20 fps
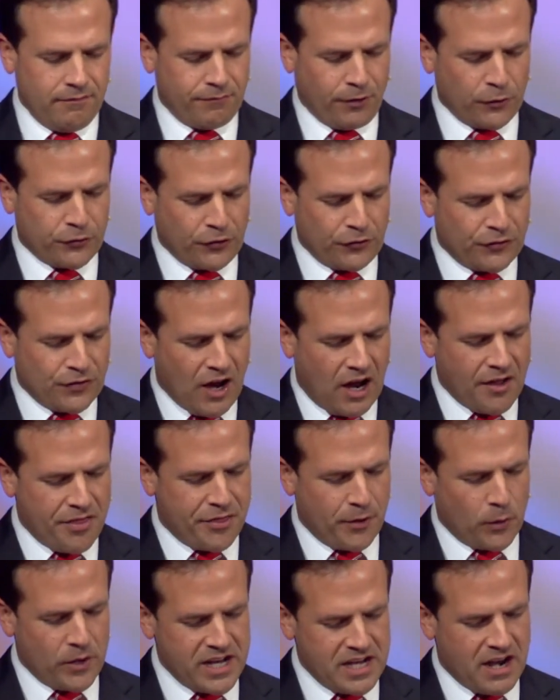verses
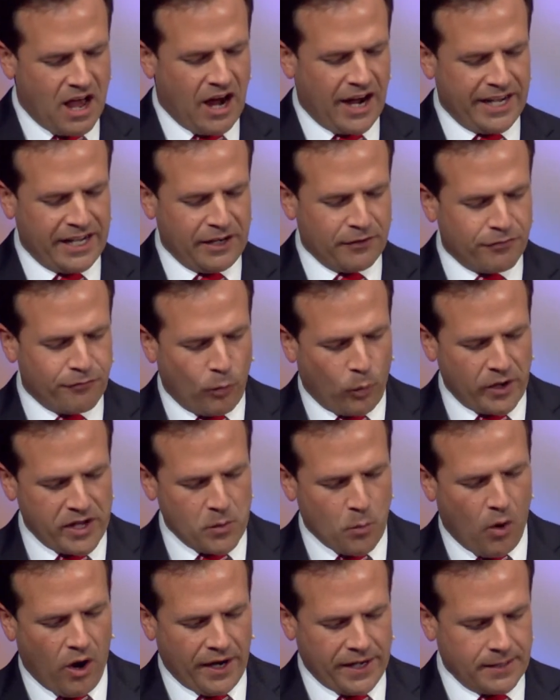39 and
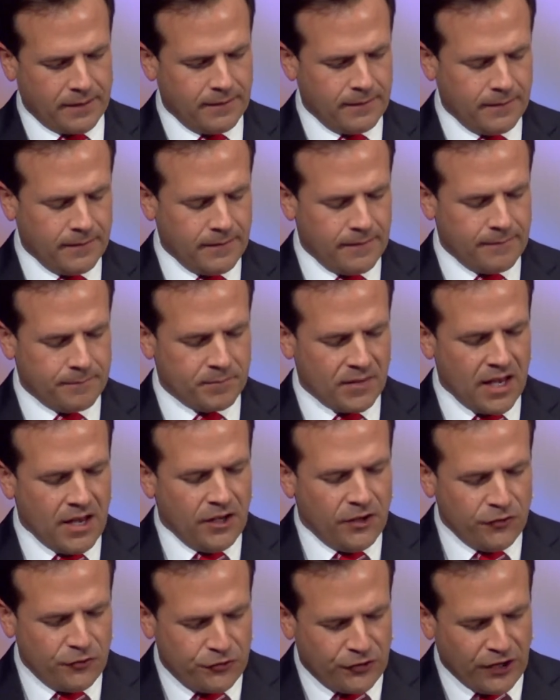41.
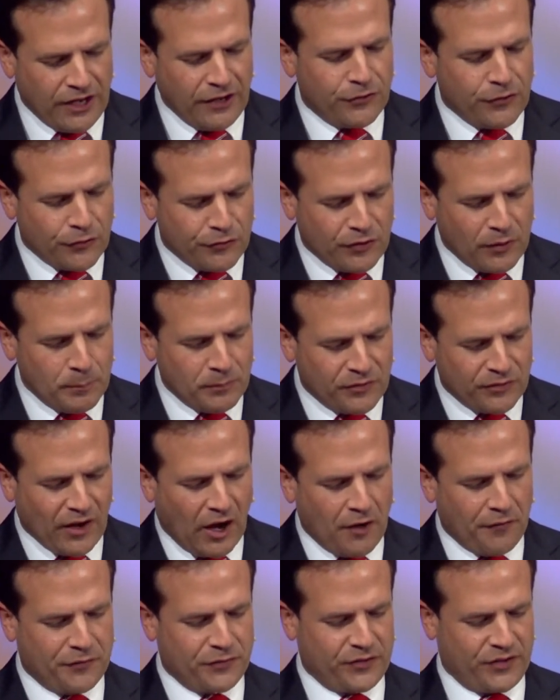Jesus
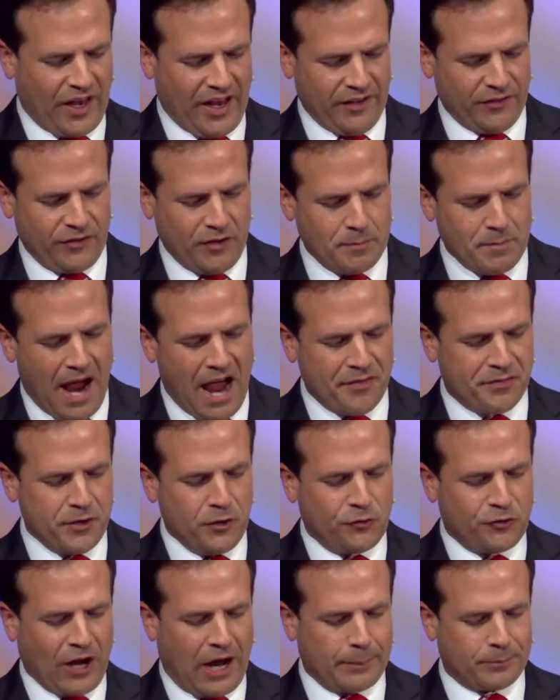himself says in
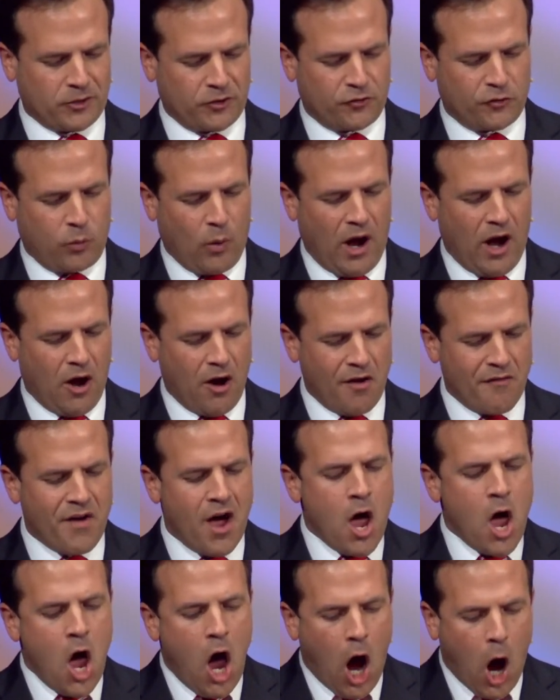Matthew chapter
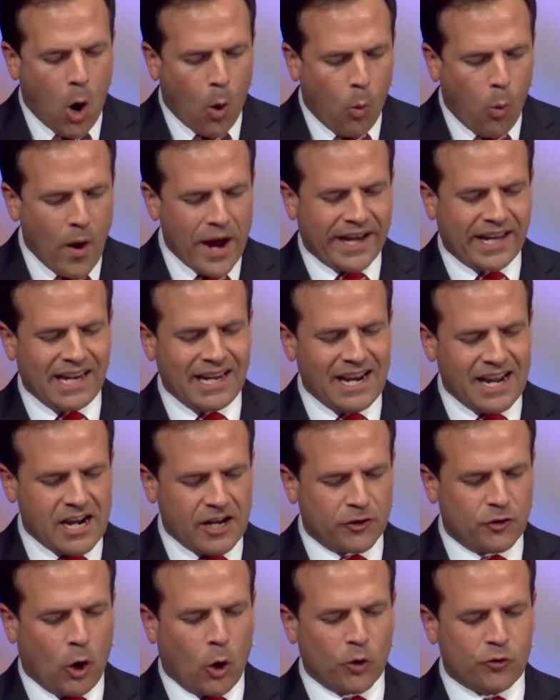12, A wicked and
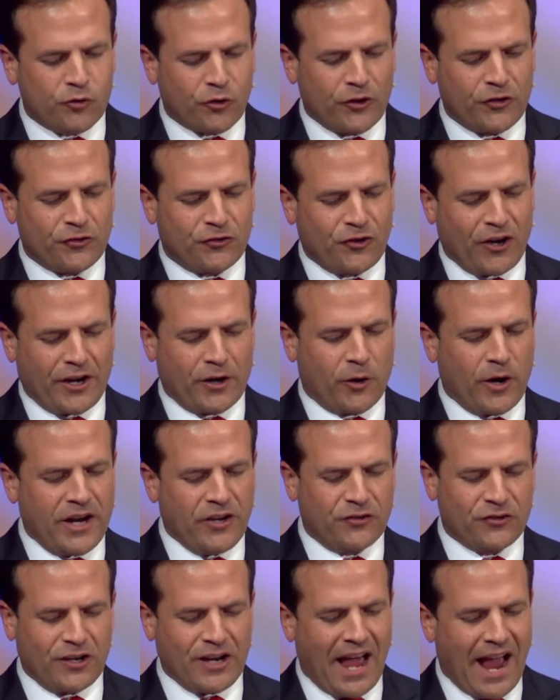adulterous
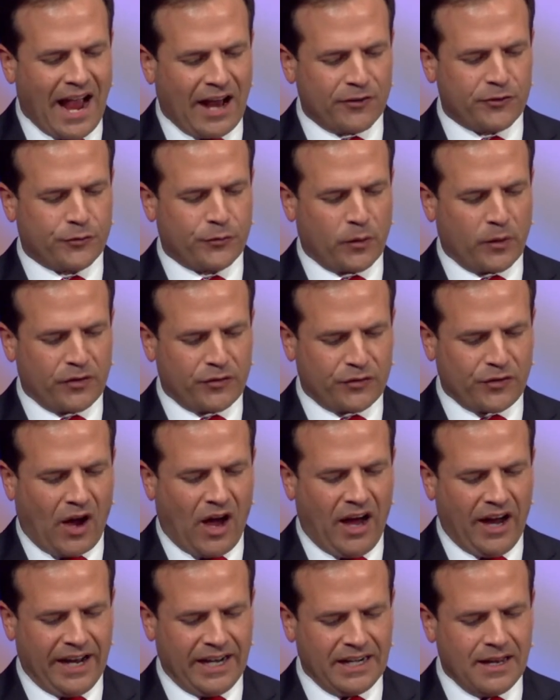generation asks for a
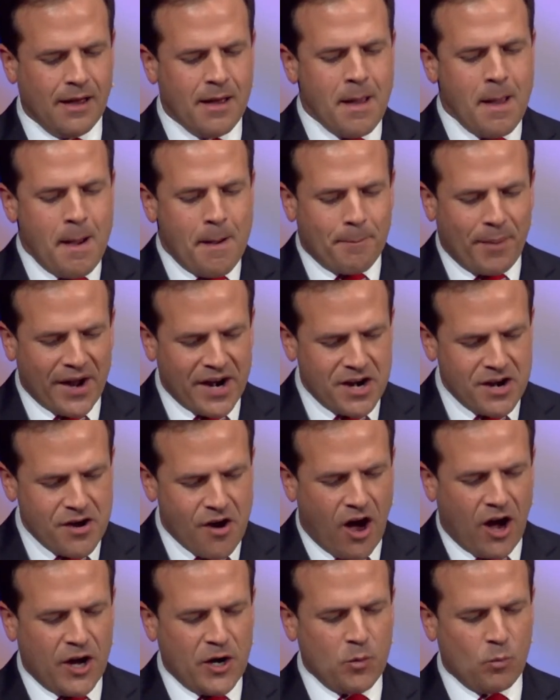sign, but
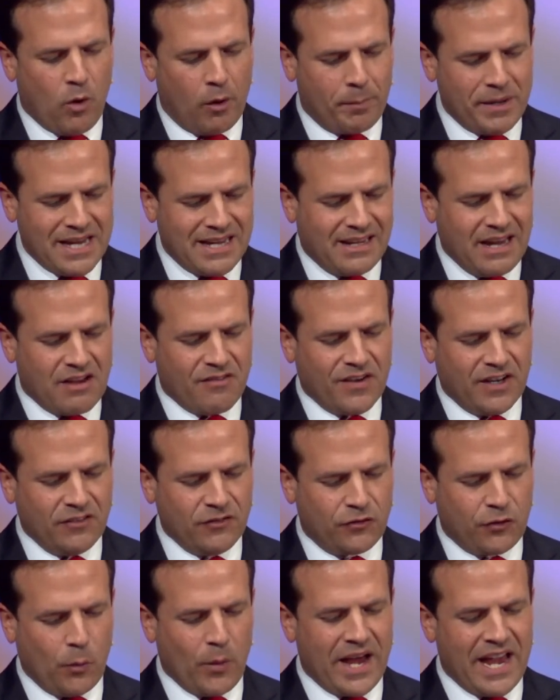none will be given
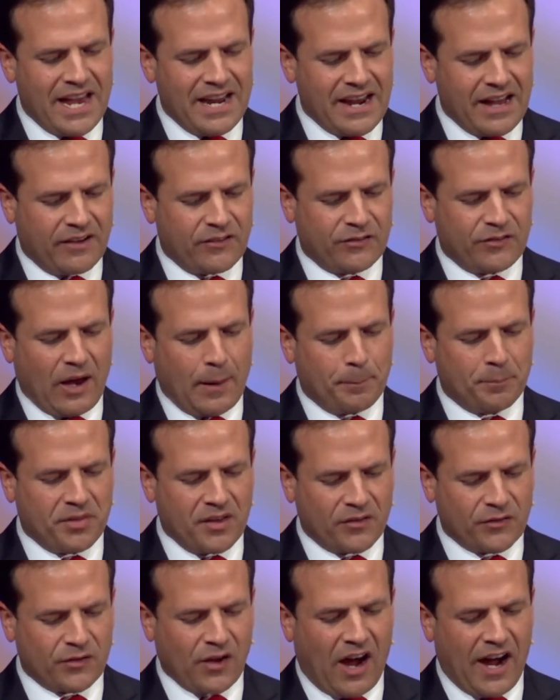to it except
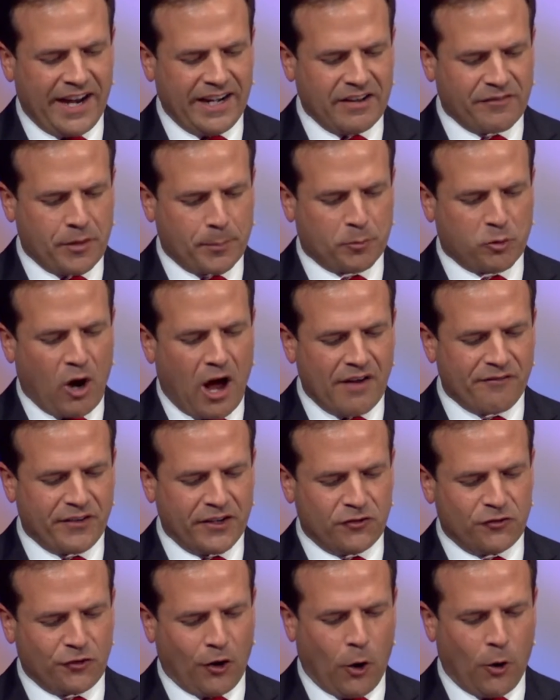the sign of the
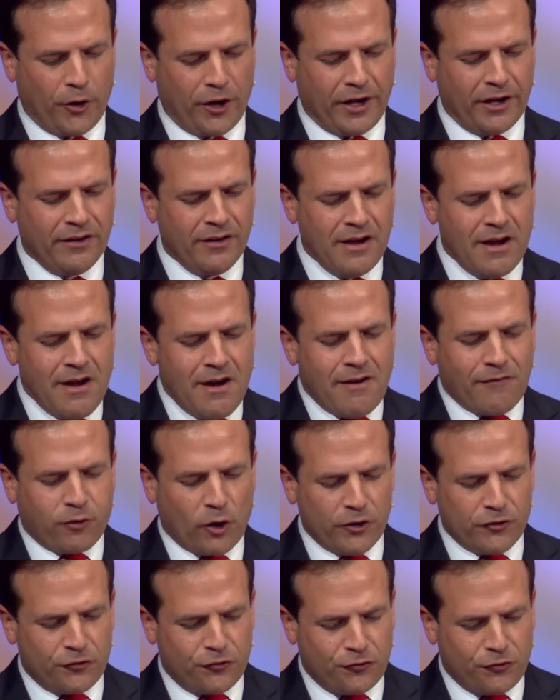prophet Jonah.
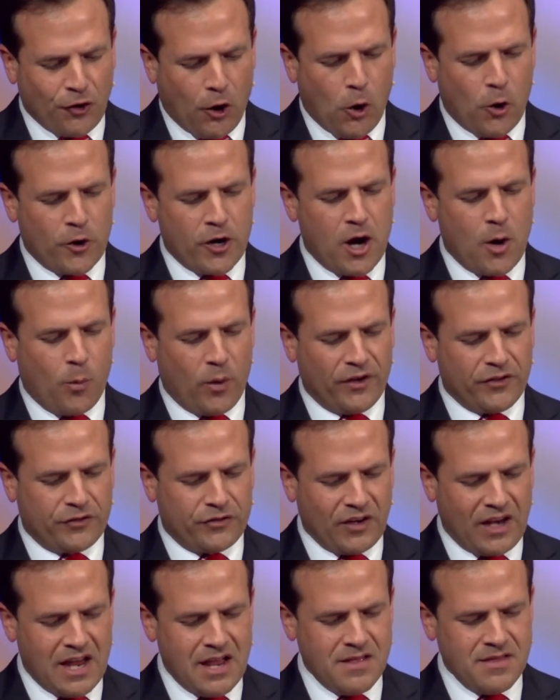For as Jonah
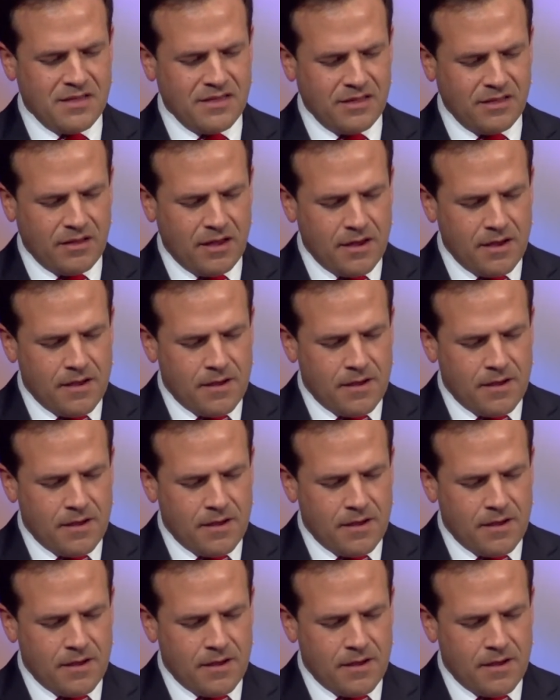was in